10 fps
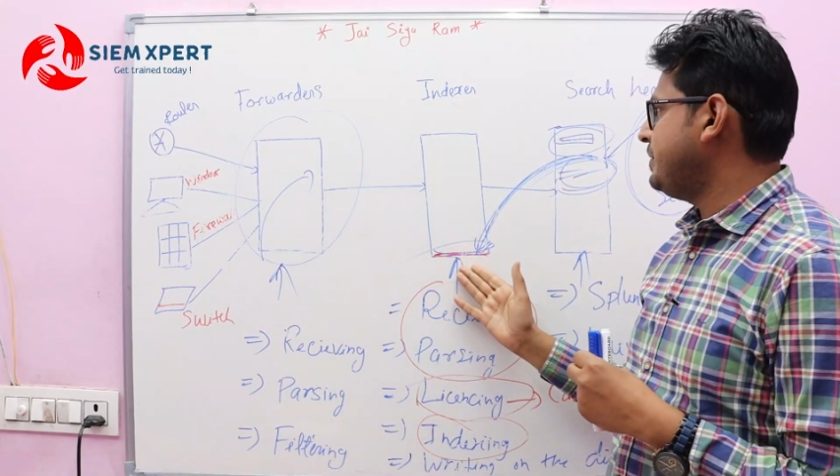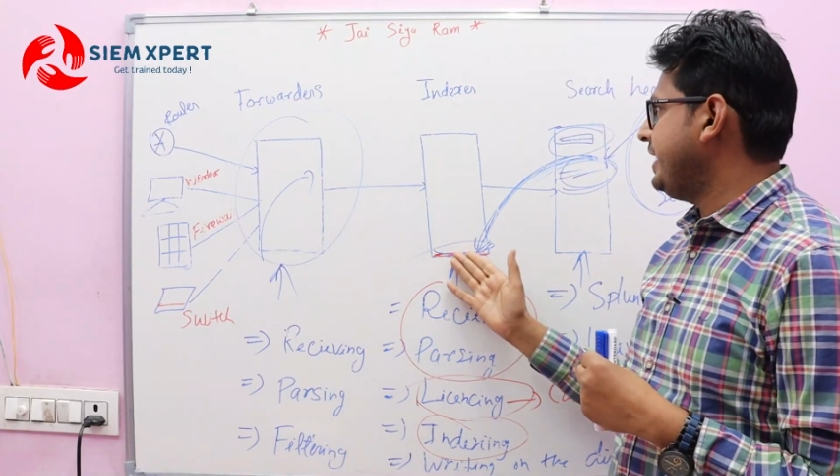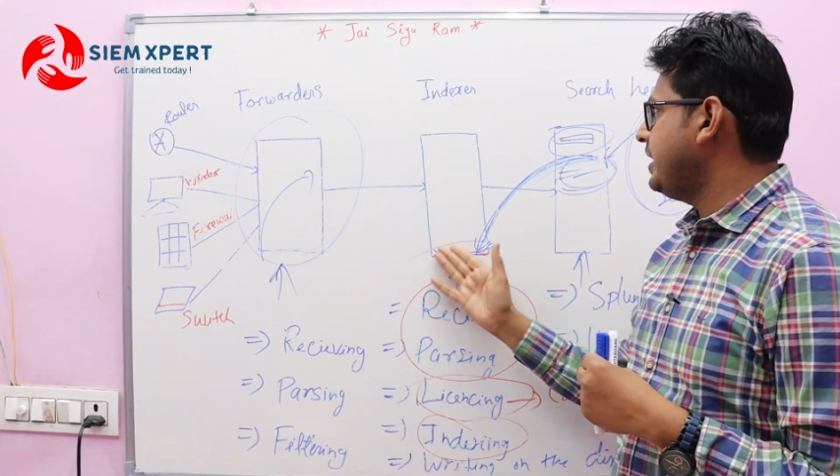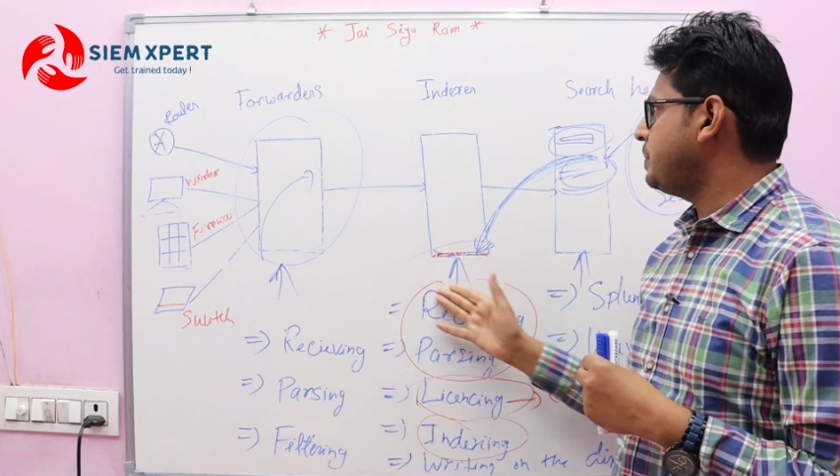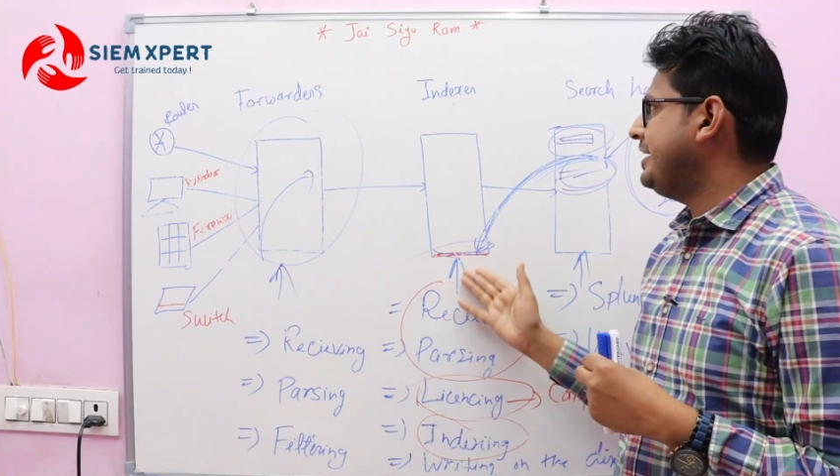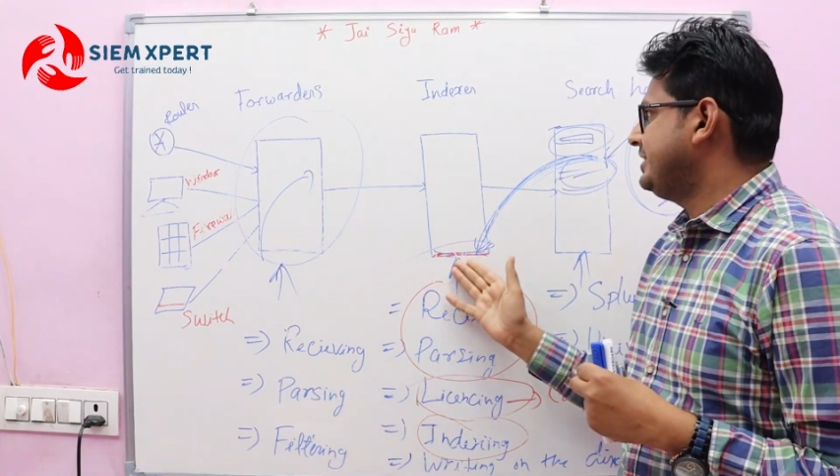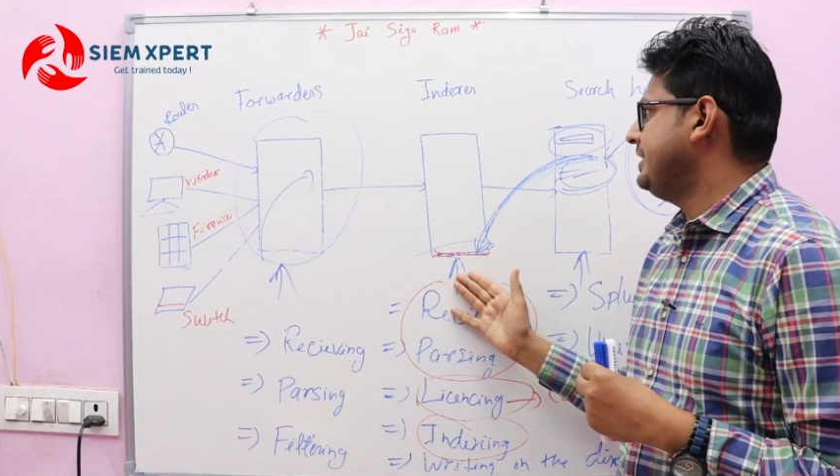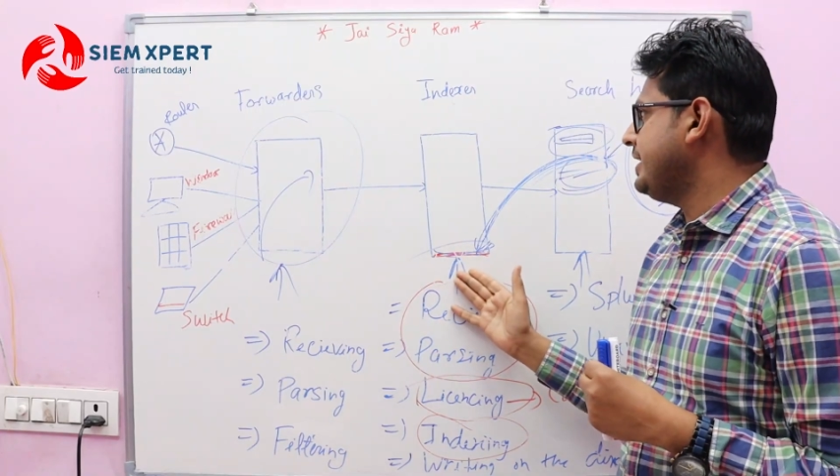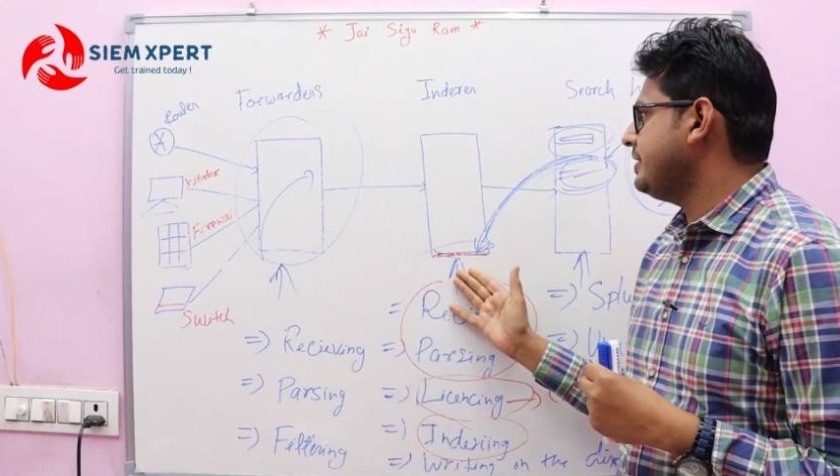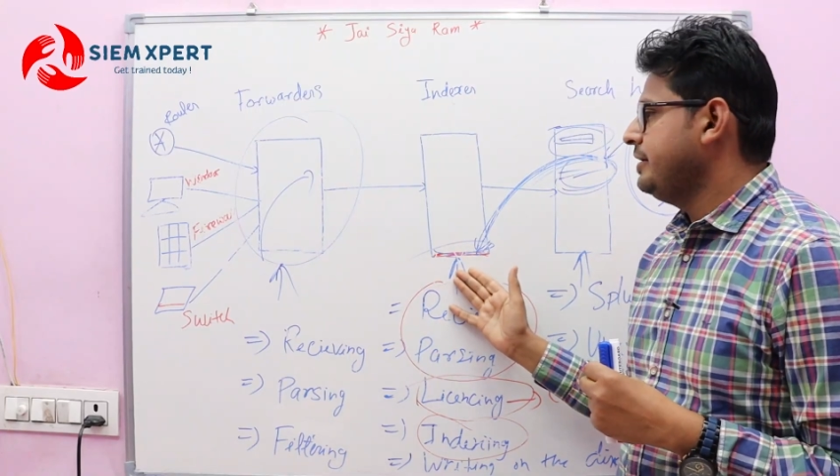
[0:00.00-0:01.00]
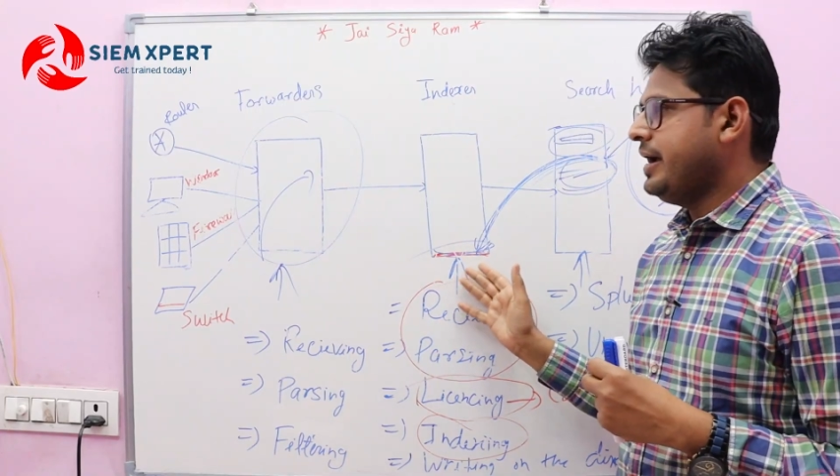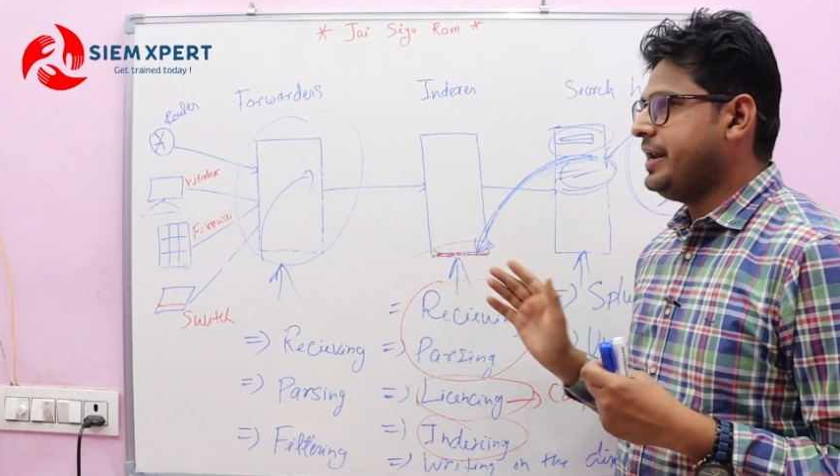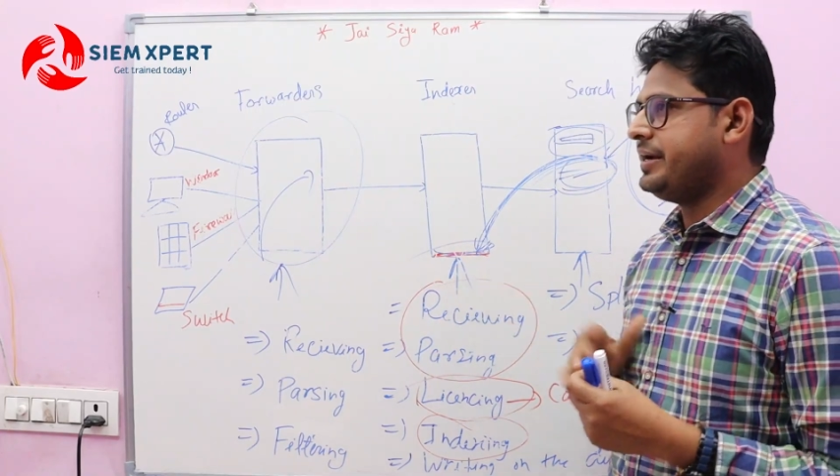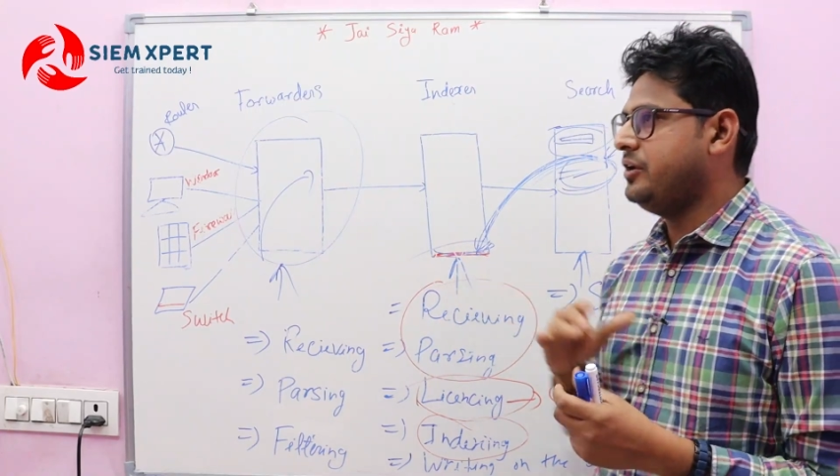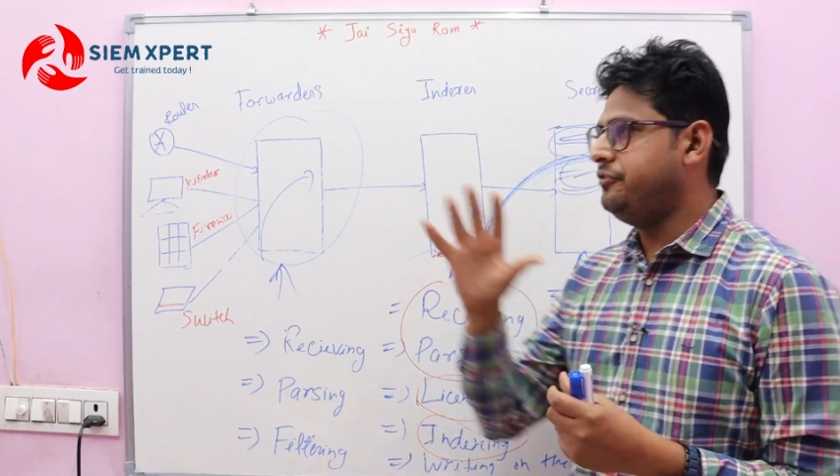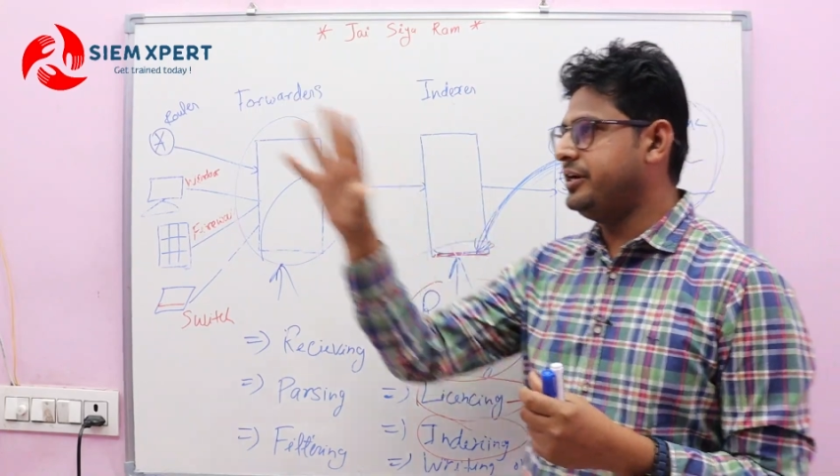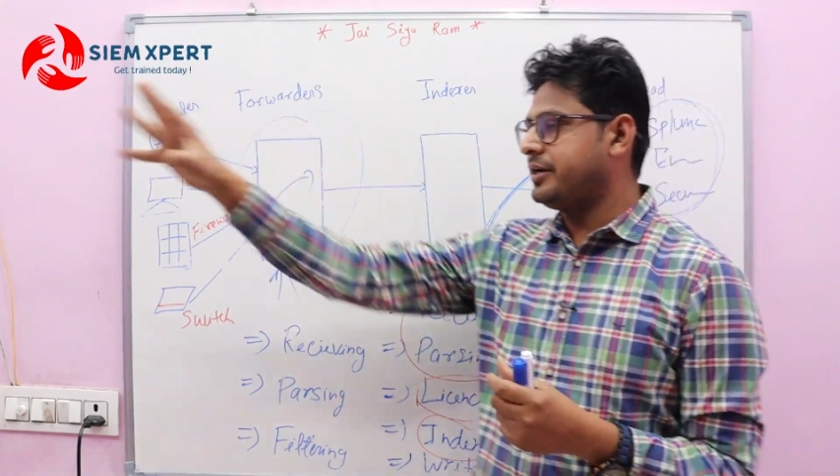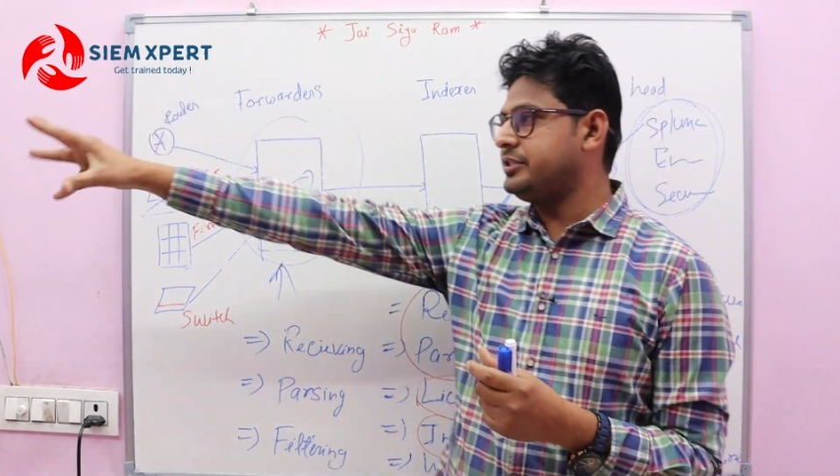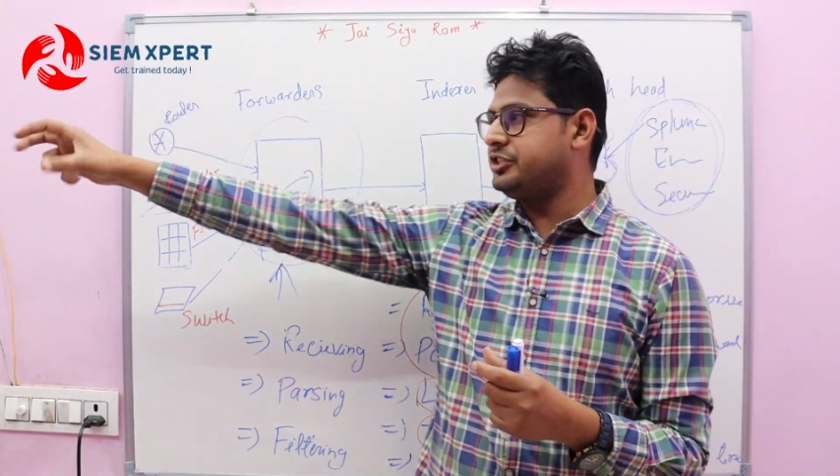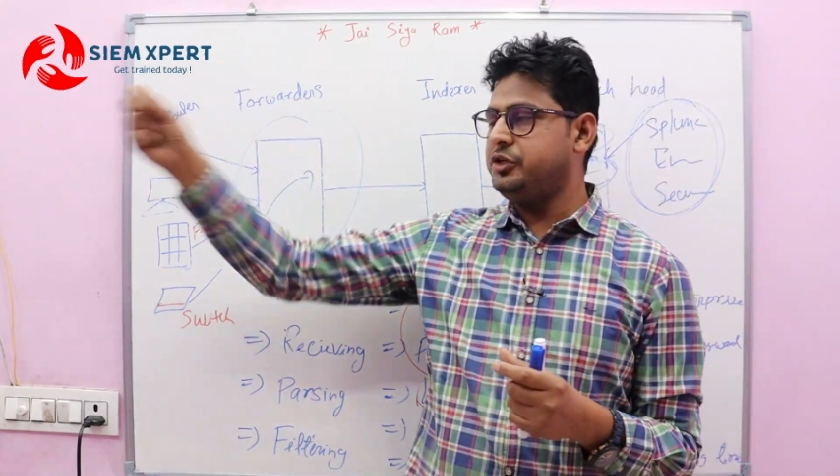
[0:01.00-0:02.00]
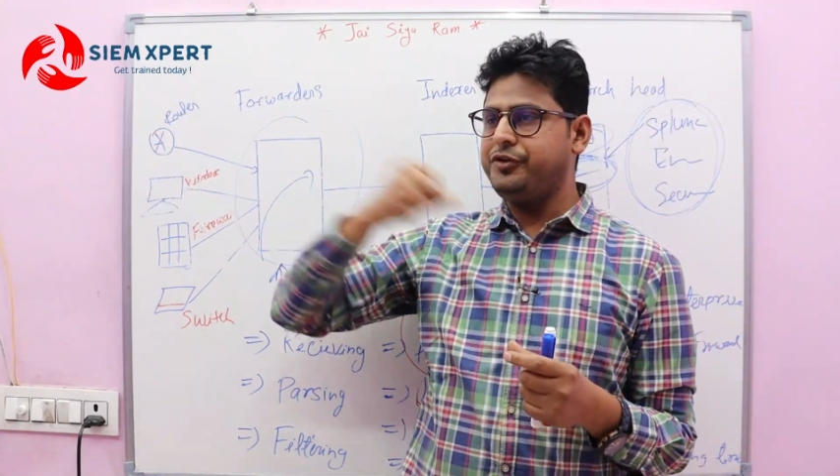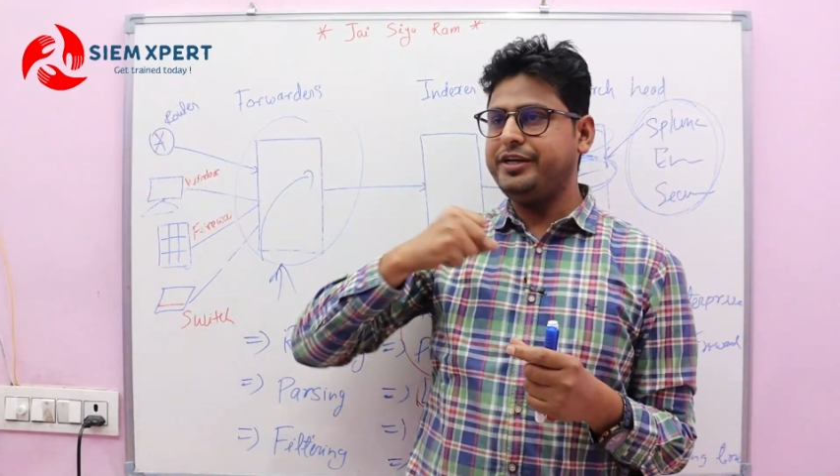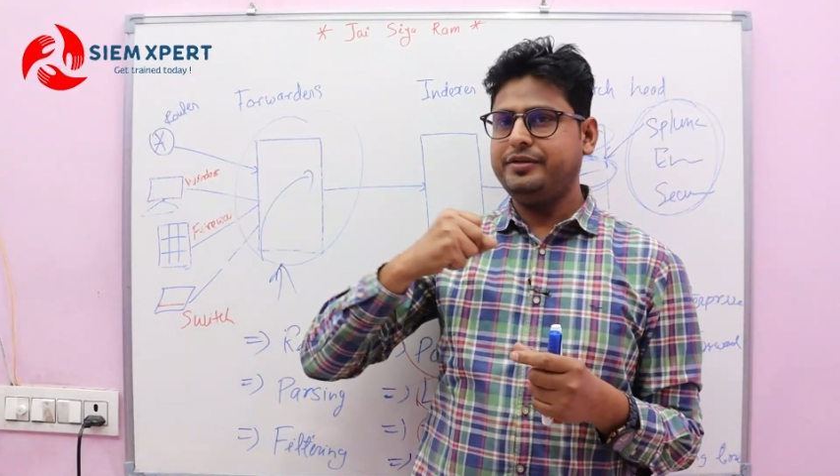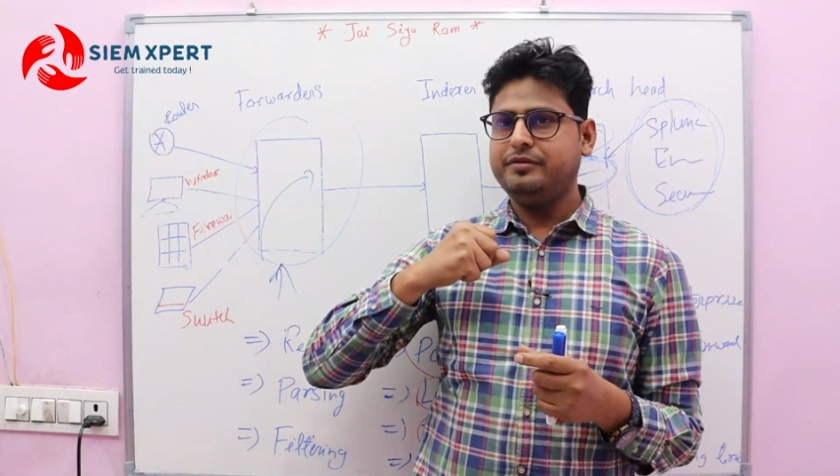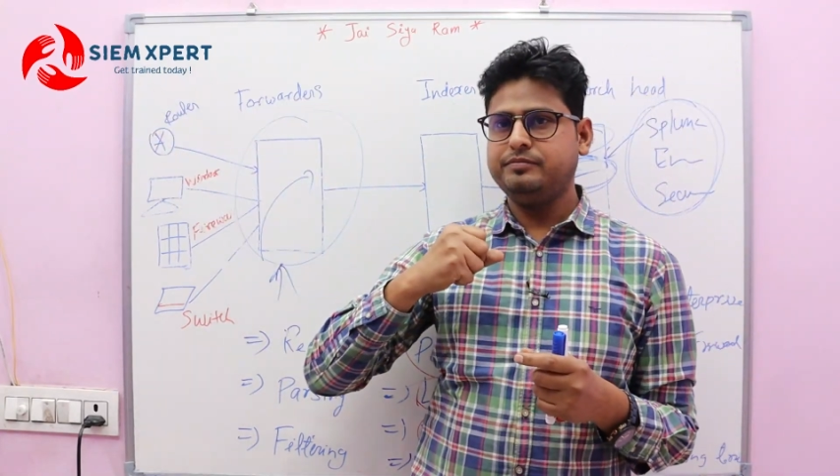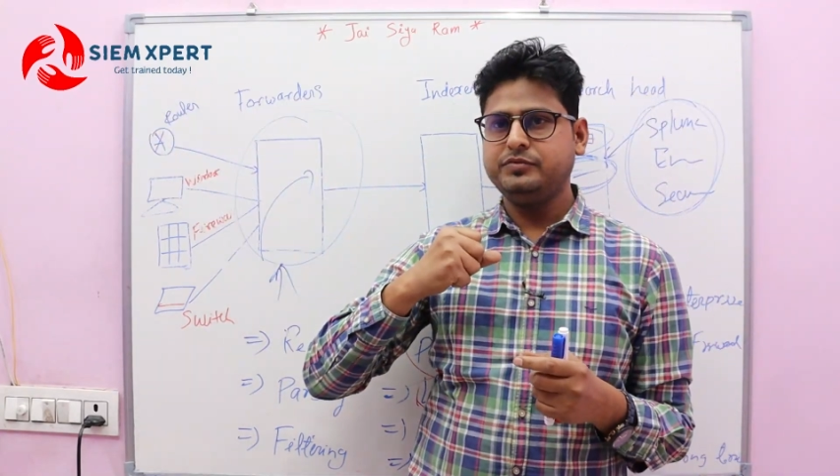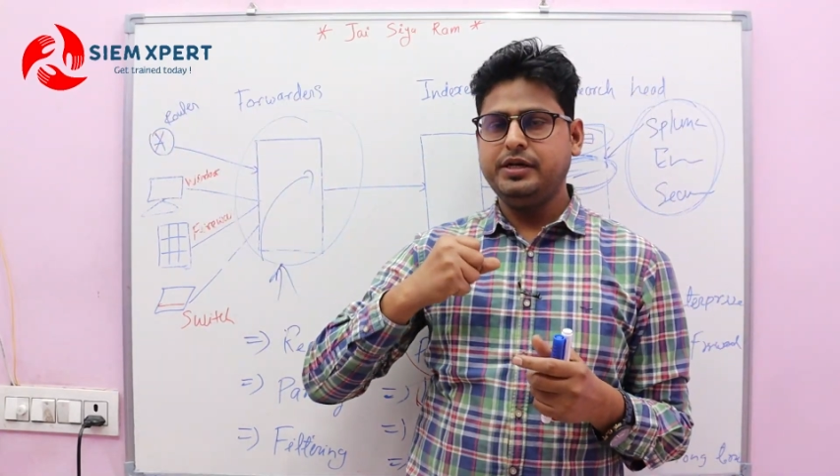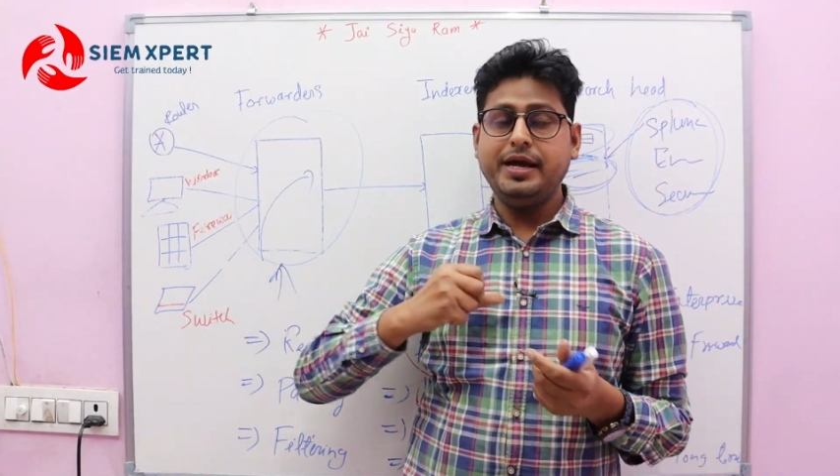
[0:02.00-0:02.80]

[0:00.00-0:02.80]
Splunk Enterprise here and configure receiving